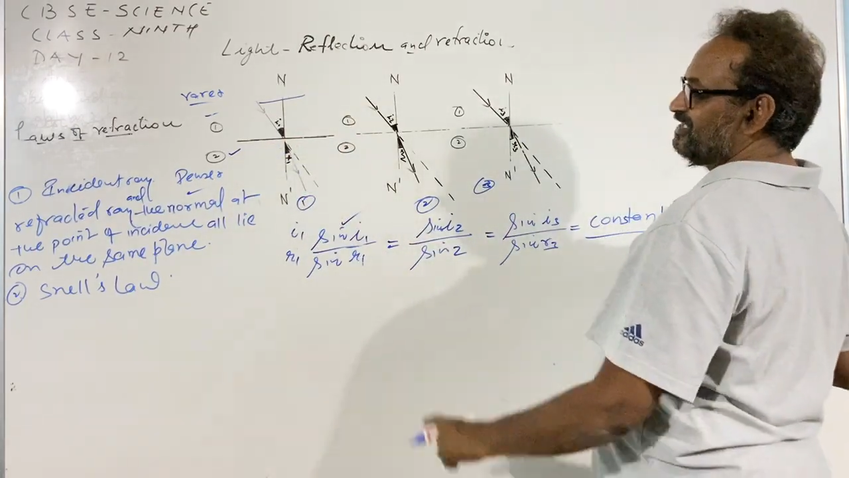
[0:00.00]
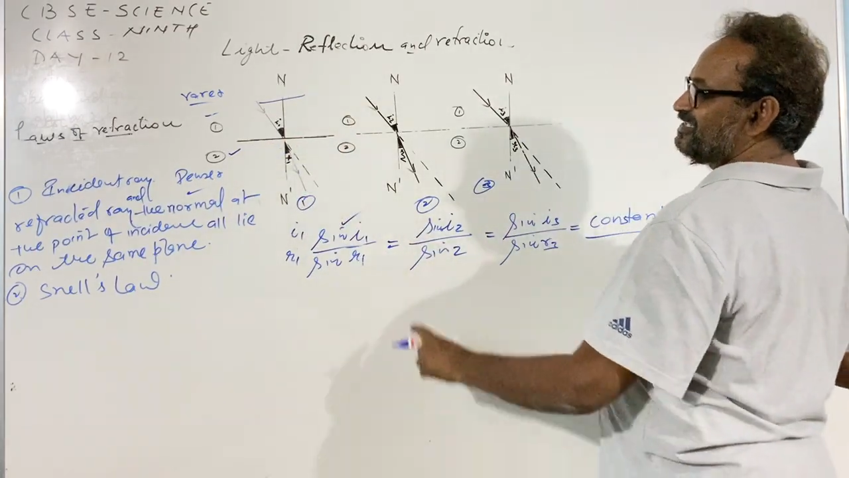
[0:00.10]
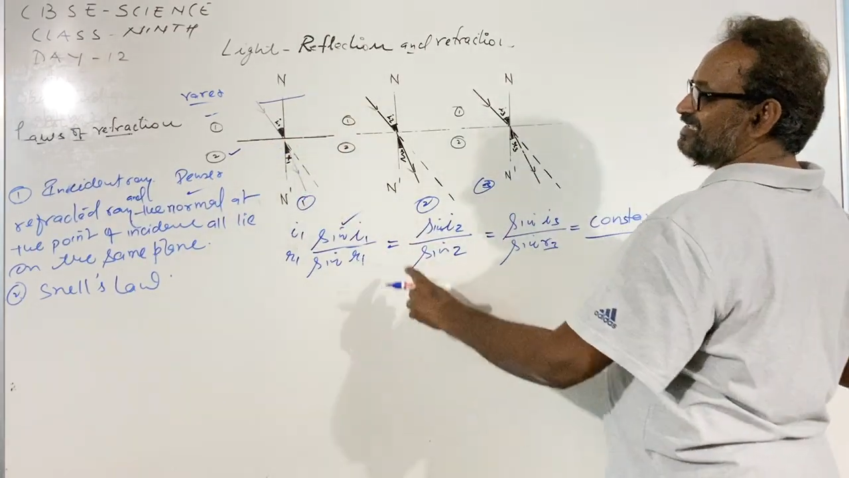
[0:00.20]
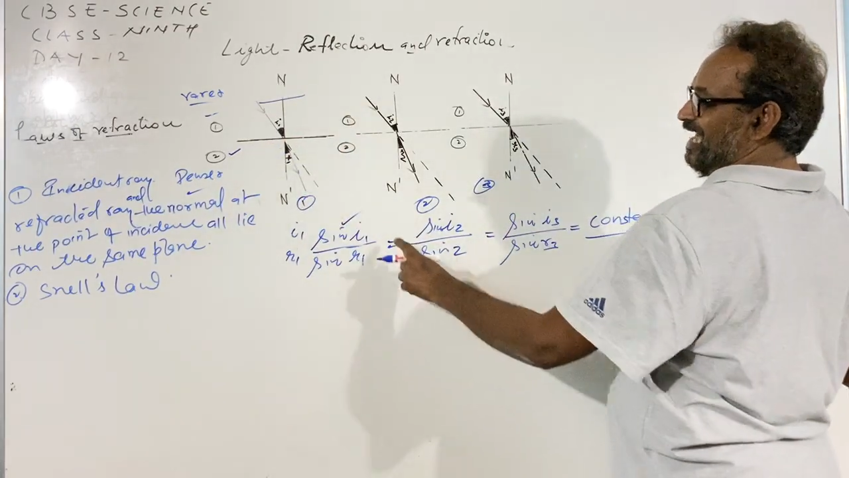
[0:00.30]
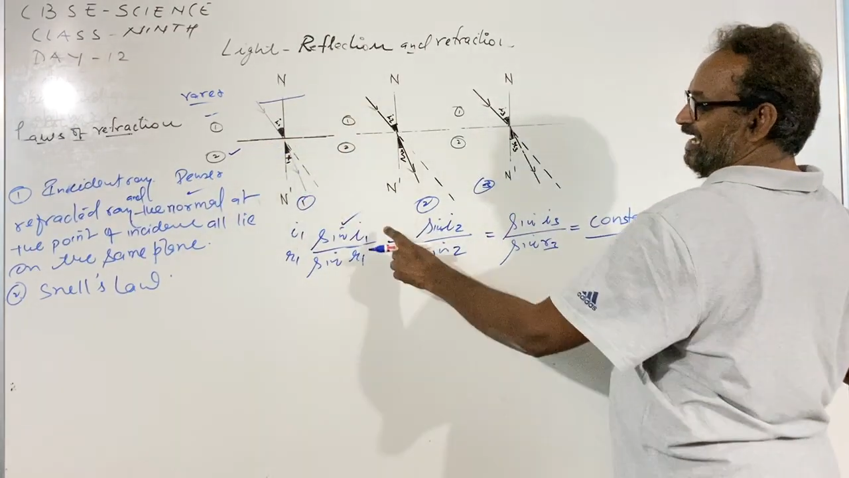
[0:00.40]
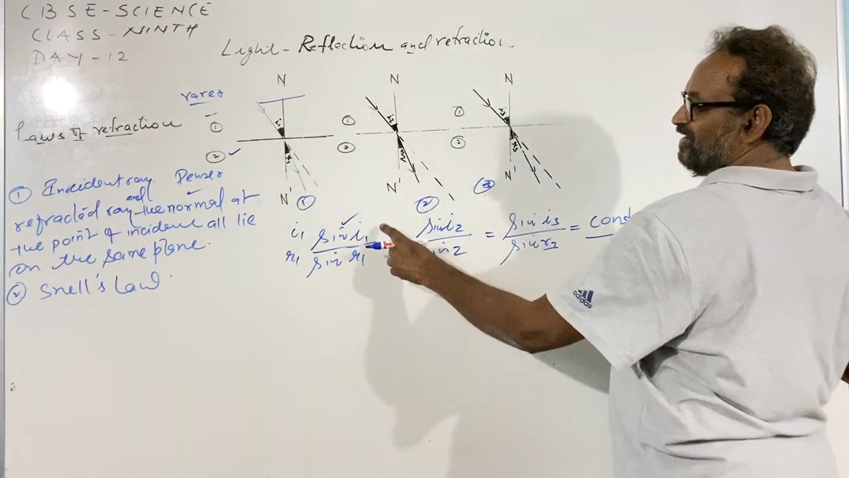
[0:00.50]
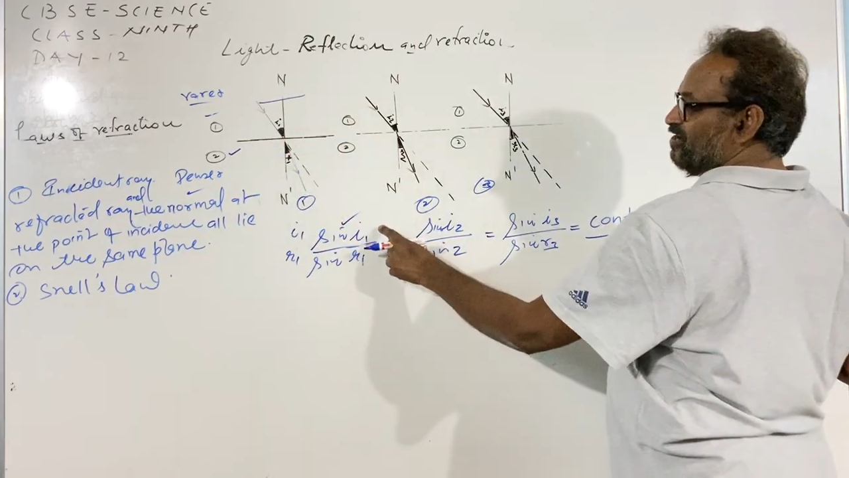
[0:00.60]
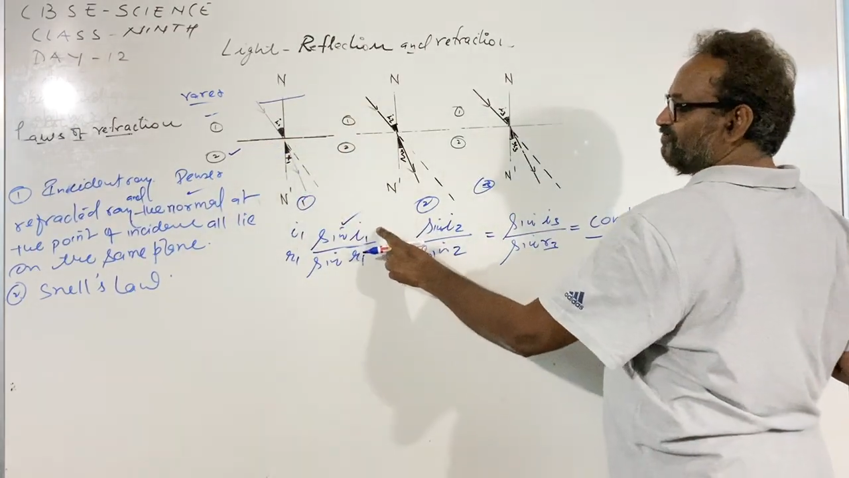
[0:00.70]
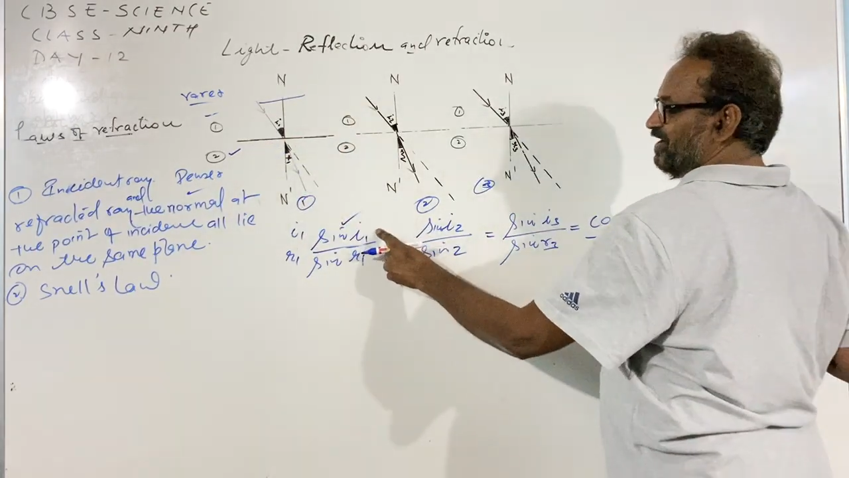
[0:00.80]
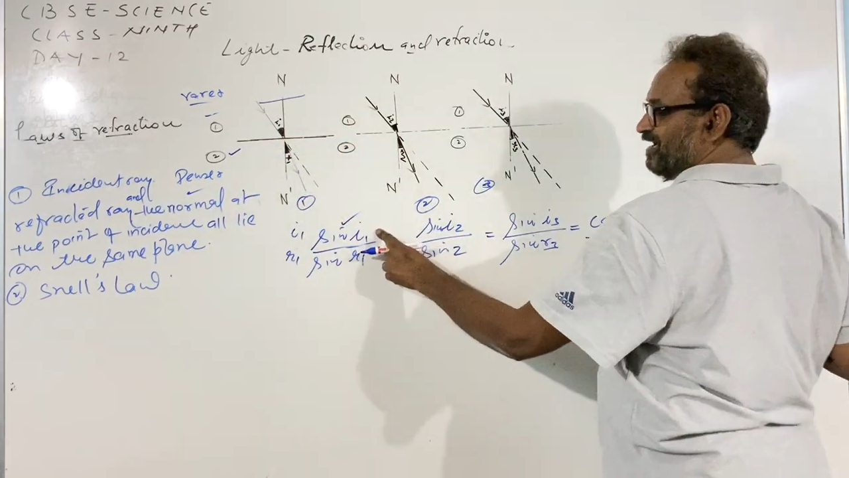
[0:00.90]
sine
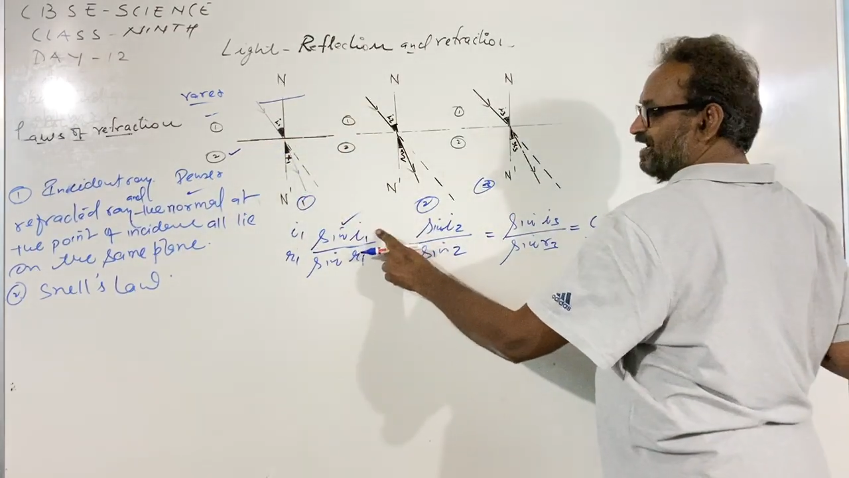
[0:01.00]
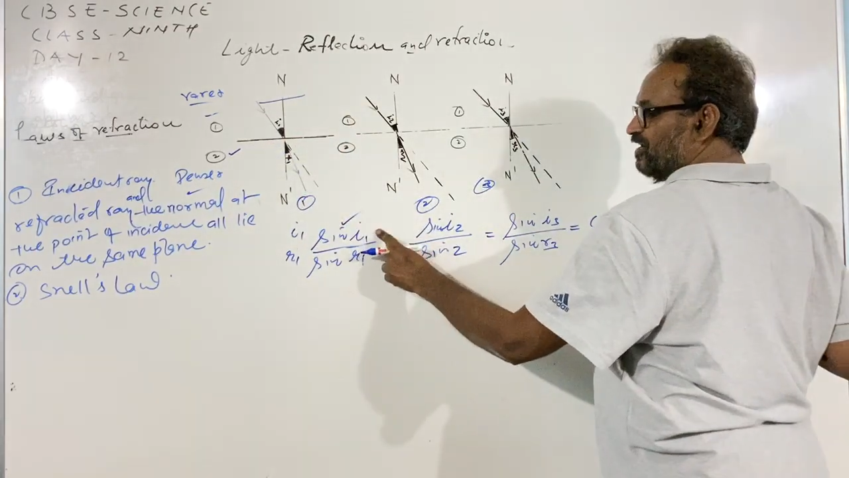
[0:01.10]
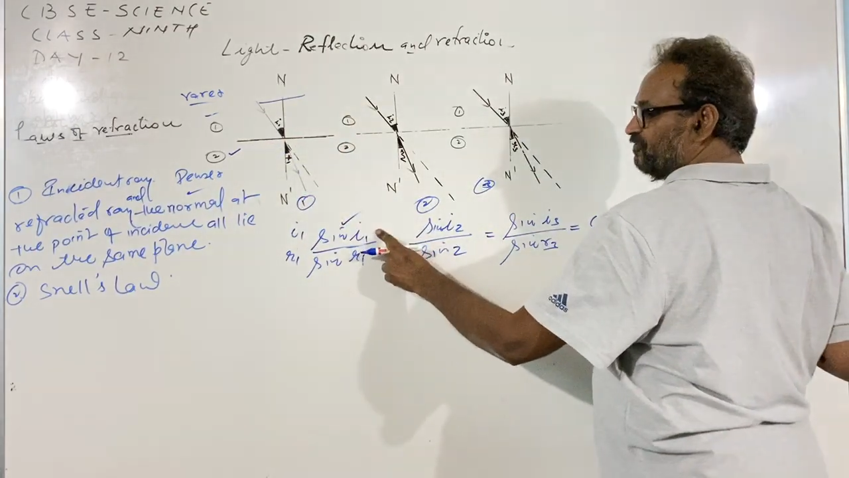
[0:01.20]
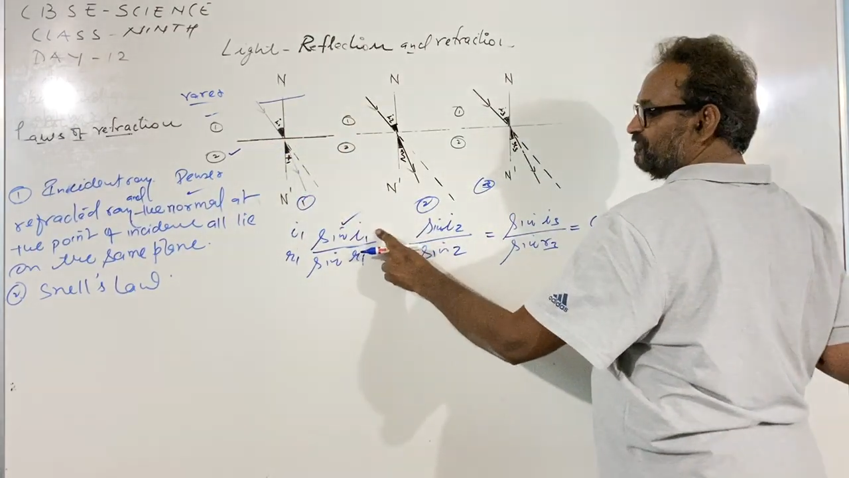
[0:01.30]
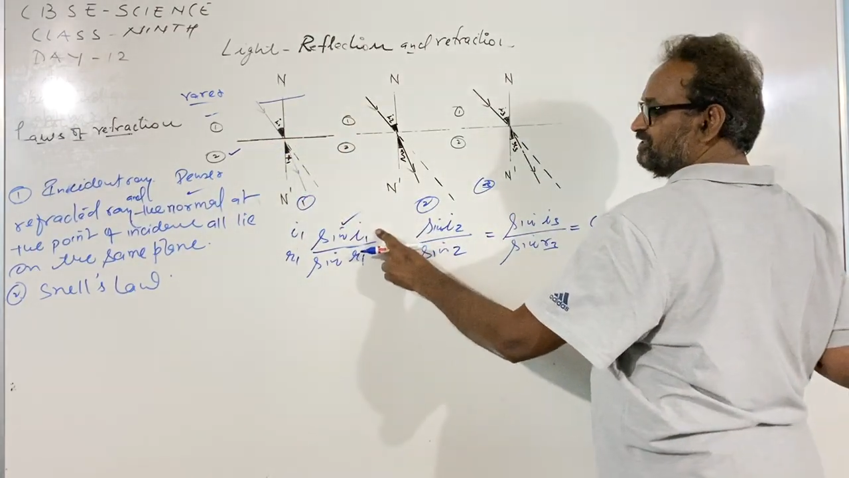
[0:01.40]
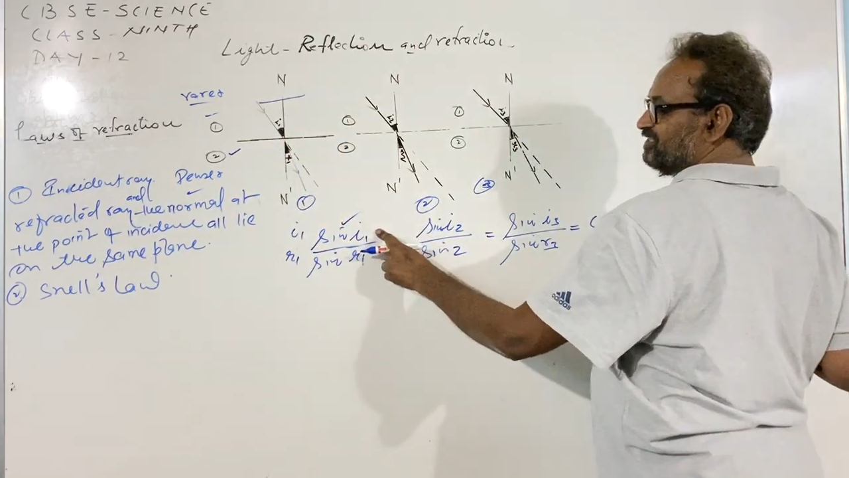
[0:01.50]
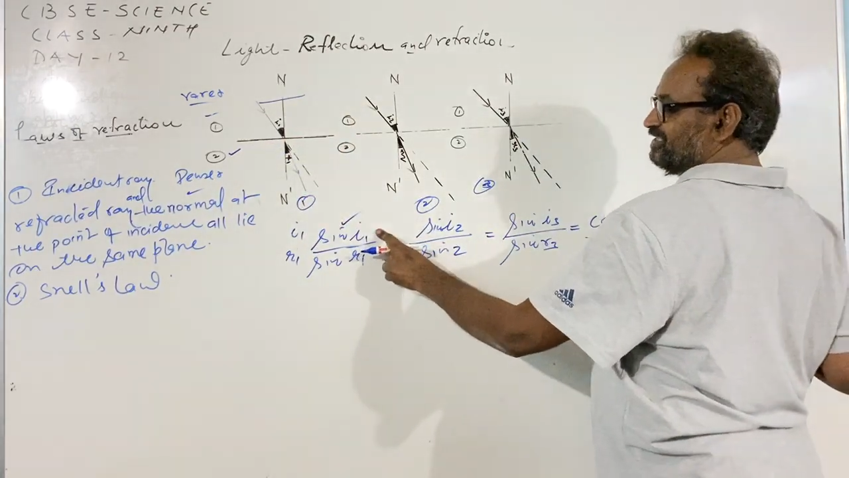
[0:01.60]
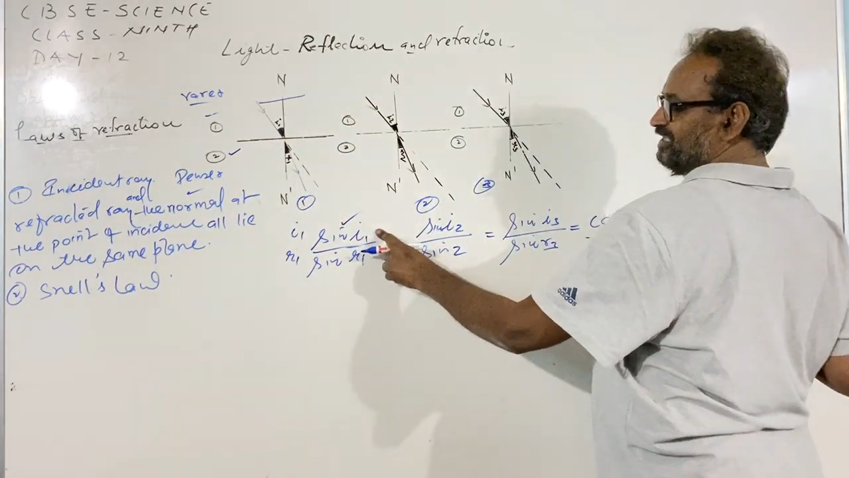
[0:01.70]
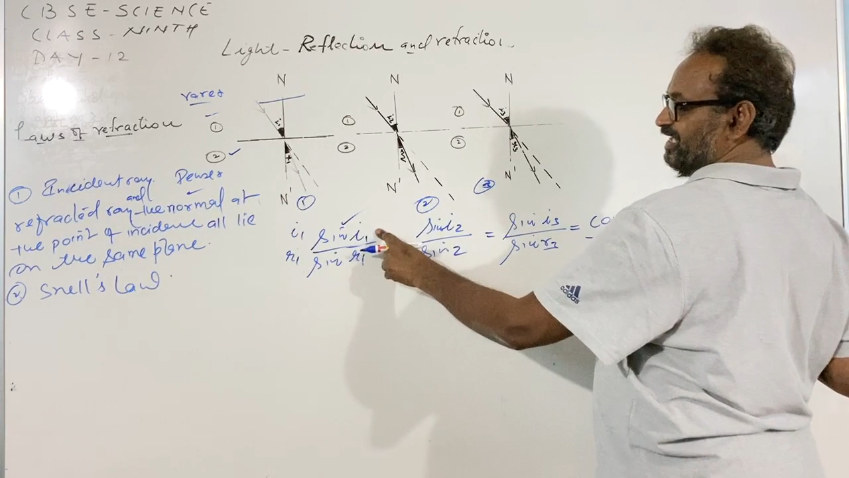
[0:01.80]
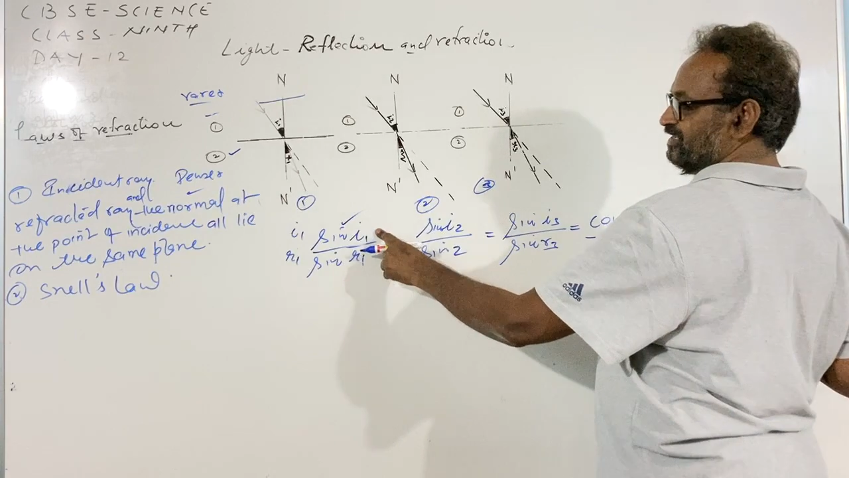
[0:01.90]
of angle of
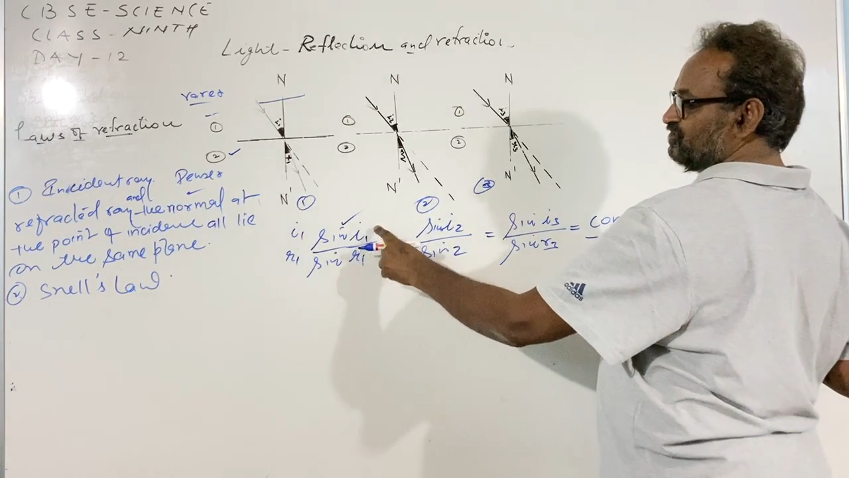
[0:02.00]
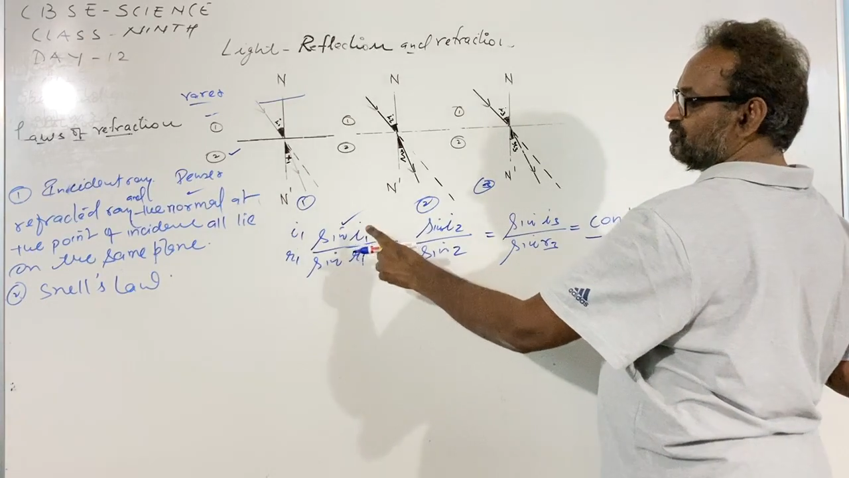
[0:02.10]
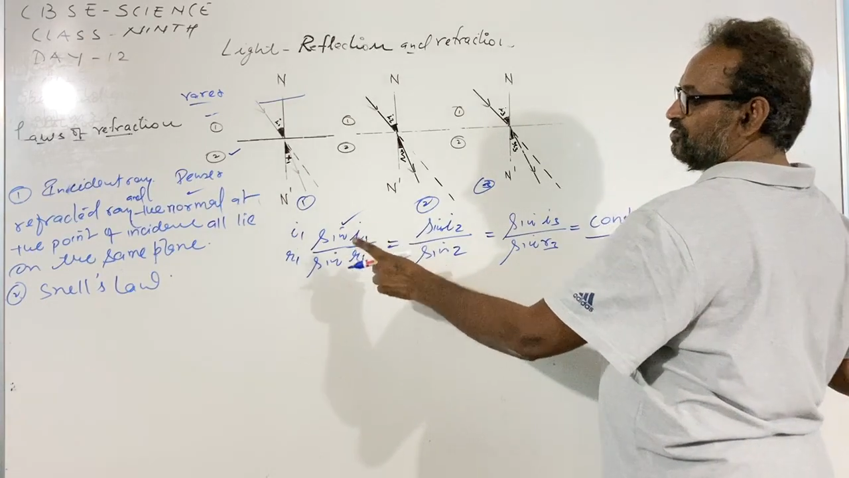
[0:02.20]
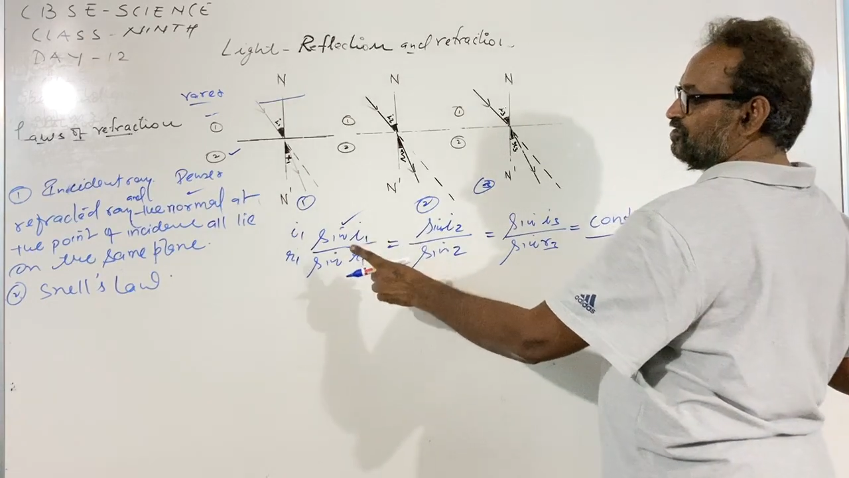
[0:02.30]
incidence